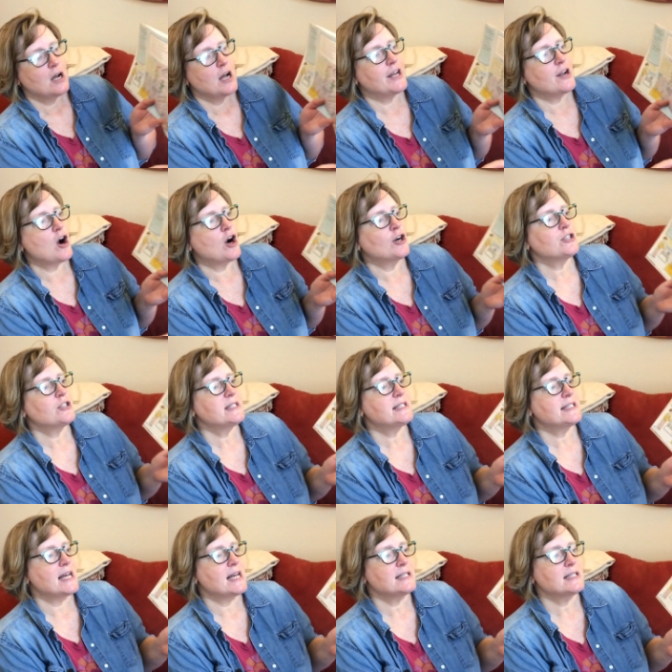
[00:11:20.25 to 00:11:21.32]
And Arnold
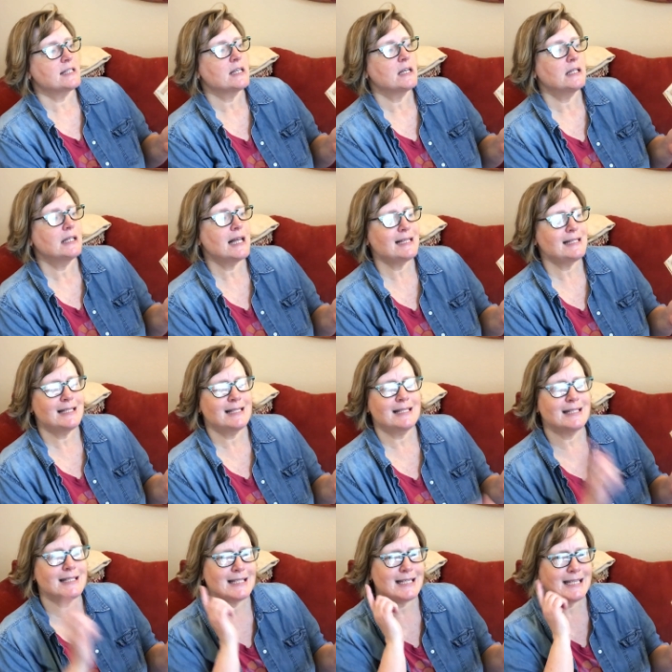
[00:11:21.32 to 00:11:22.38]
says, "Let's
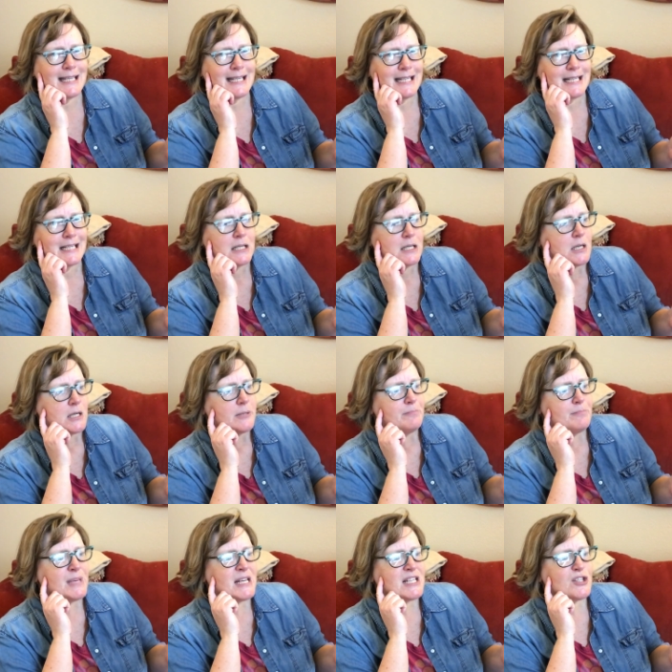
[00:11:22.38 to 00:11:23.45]
see.
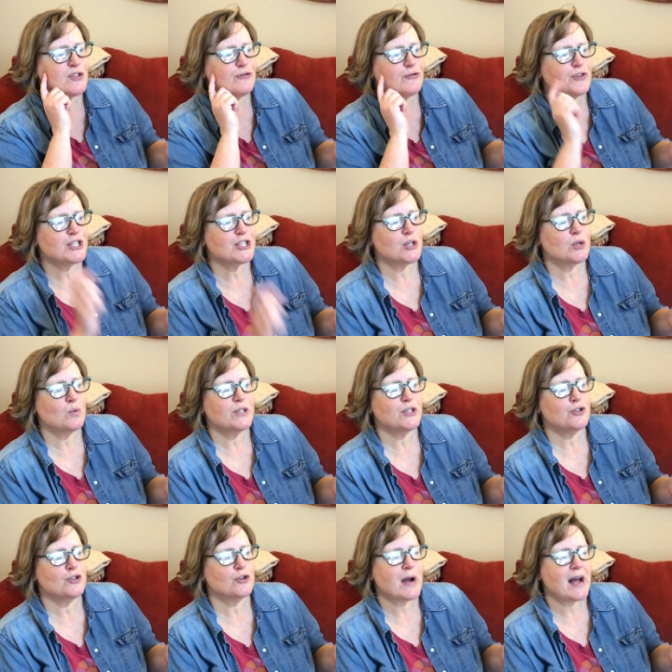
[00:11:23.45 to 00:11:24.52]
Ms. Frizzle
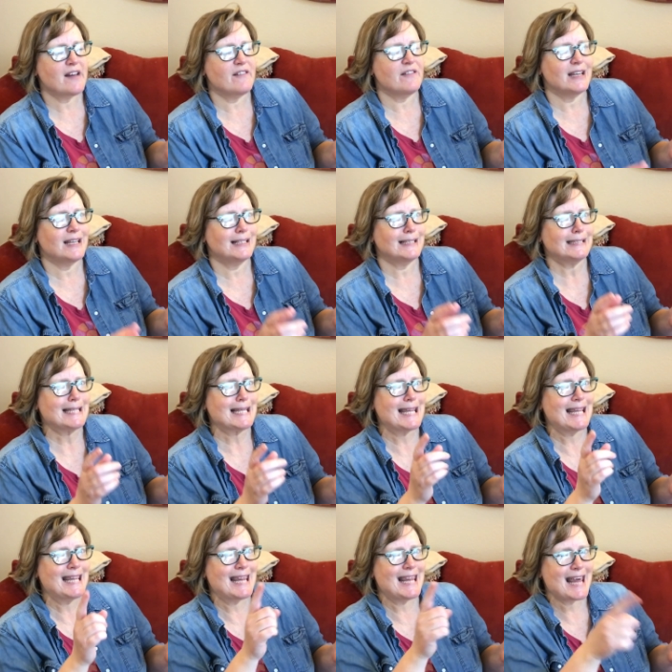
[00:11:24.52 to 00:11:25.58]
was
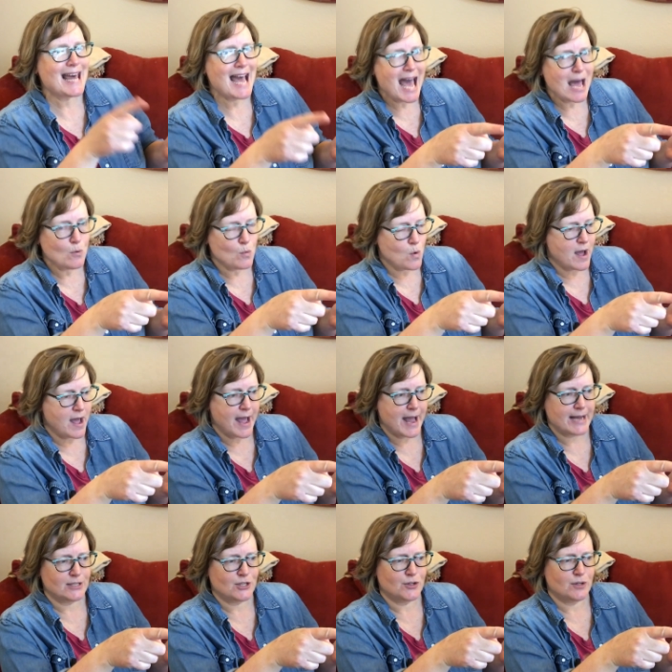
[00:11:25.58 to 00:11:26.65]
driving that
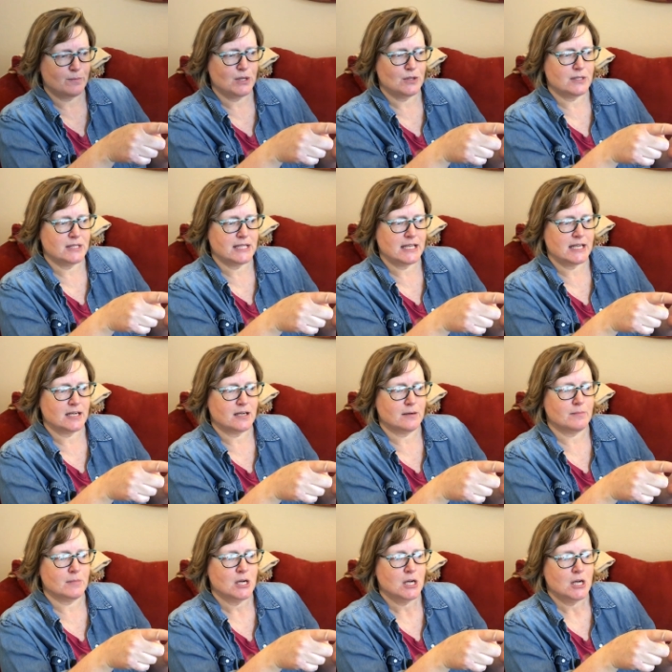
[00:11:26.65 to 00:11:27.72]
way to the
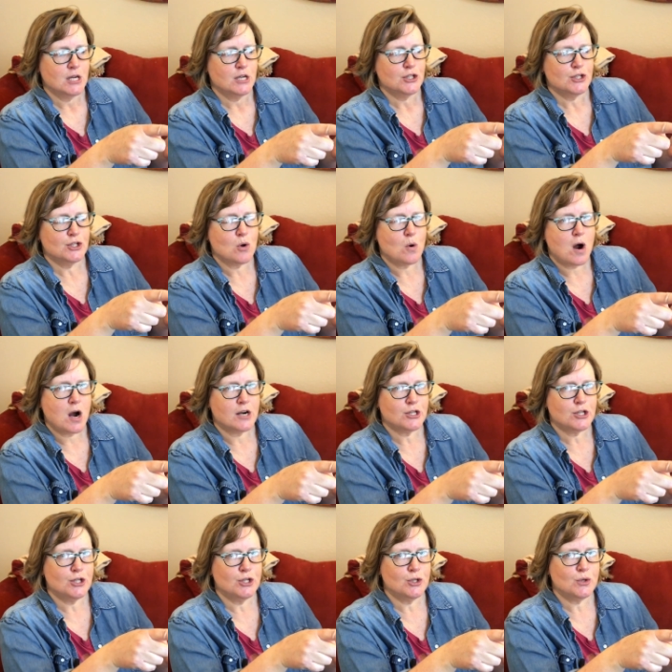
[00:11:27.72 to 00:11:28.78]
museum, so our
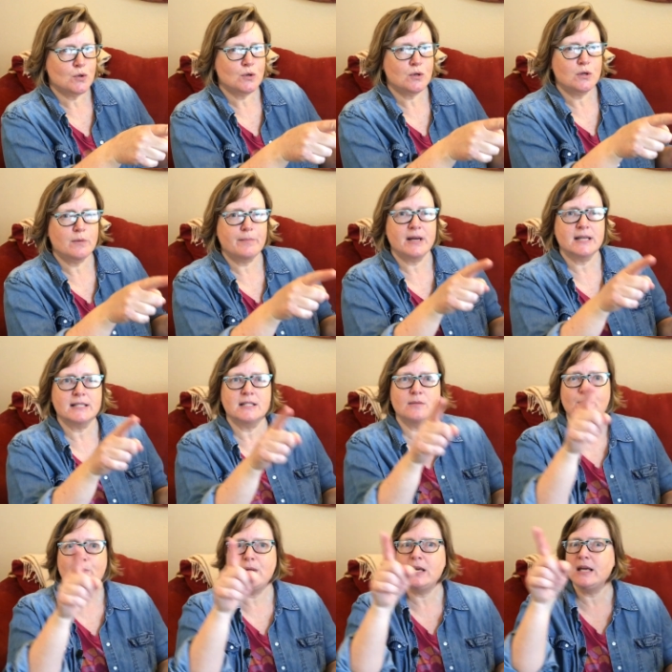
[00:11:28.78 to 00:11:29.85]
school
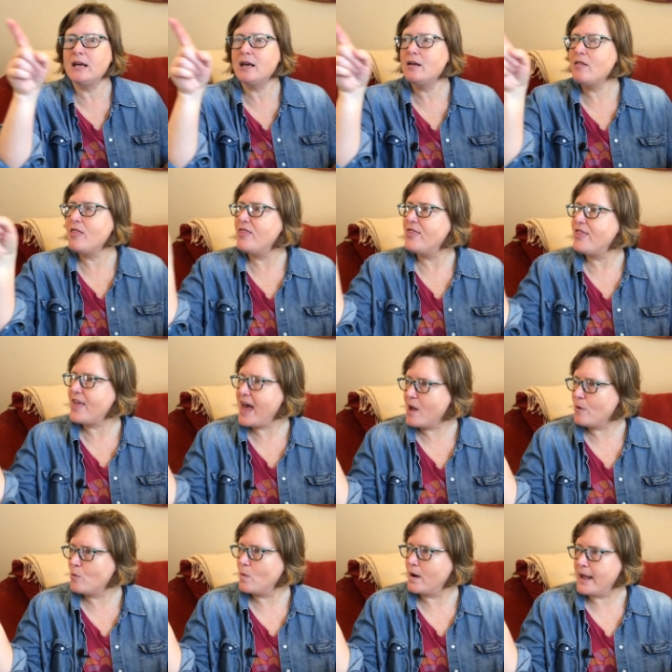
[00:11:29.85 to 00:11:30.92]
must be
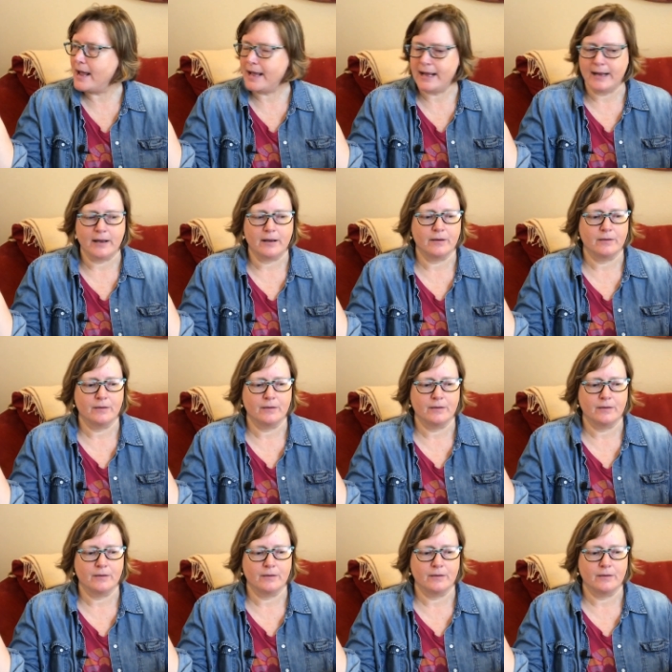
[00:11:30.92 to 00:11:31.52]
that way."